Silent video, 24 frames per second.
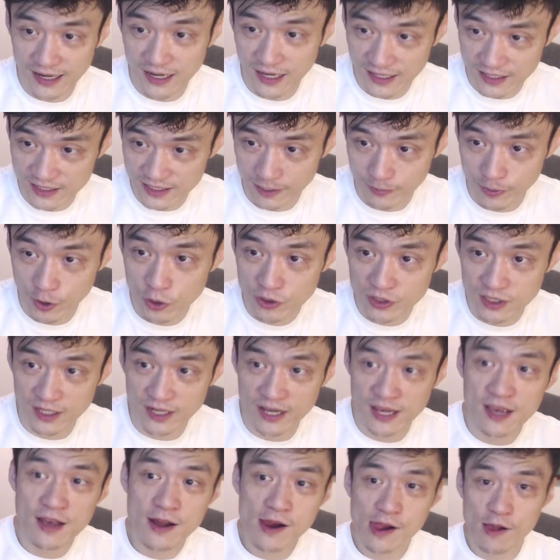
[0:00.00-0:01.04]

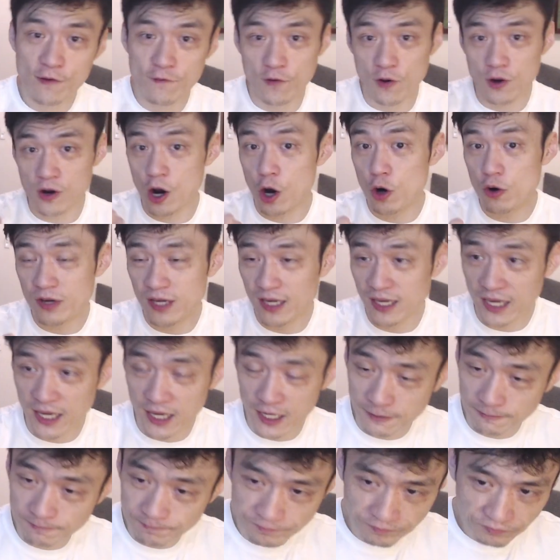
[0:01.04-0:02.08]
supposedly for goal
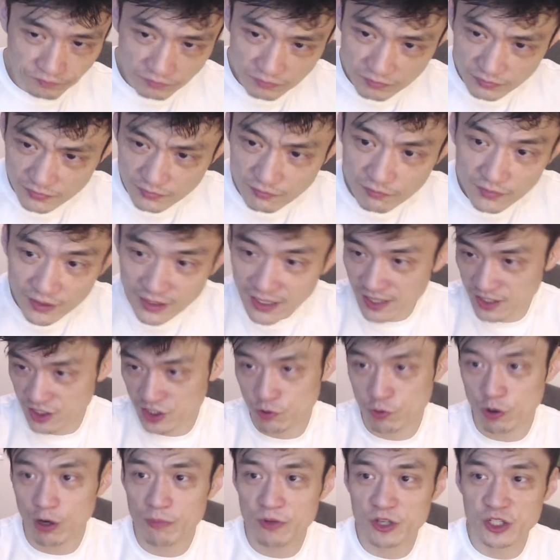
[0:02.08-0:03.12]
kicking and
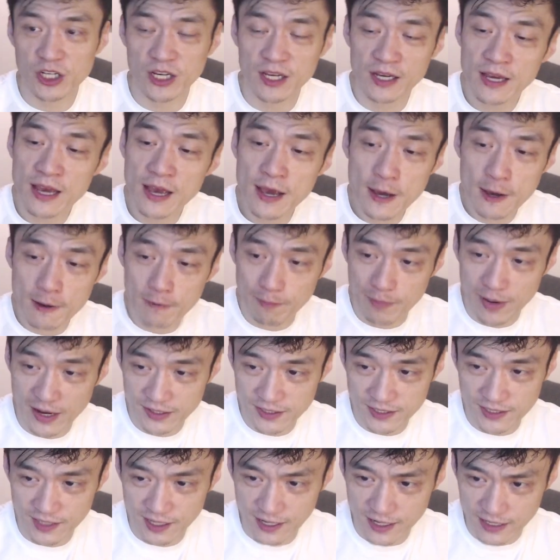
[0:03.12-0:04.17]
scrummaging. But
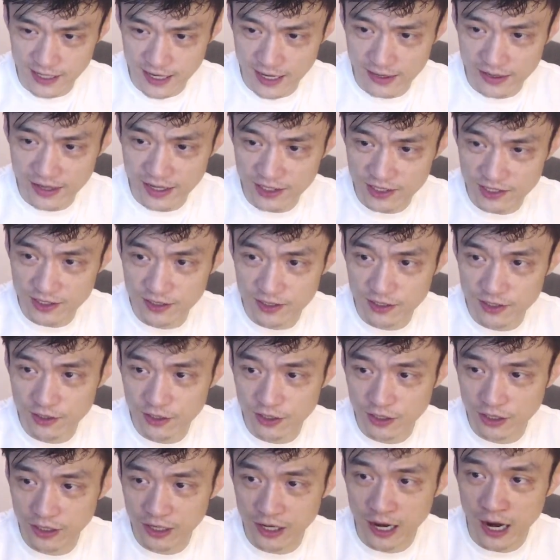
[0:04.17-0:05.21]
yeah, that's
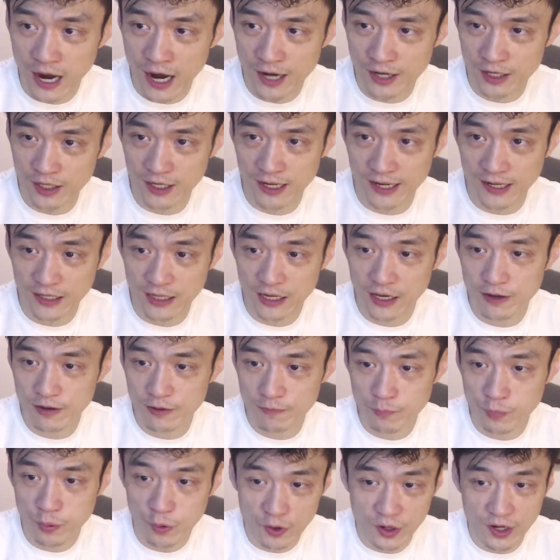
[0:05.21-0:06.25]
kind of like
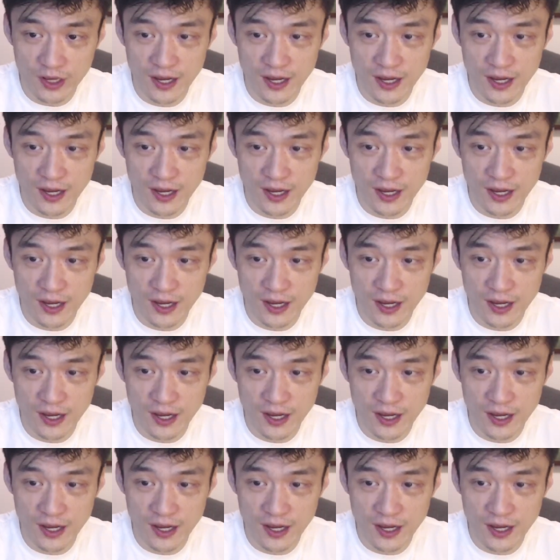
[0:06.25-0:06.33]
pretty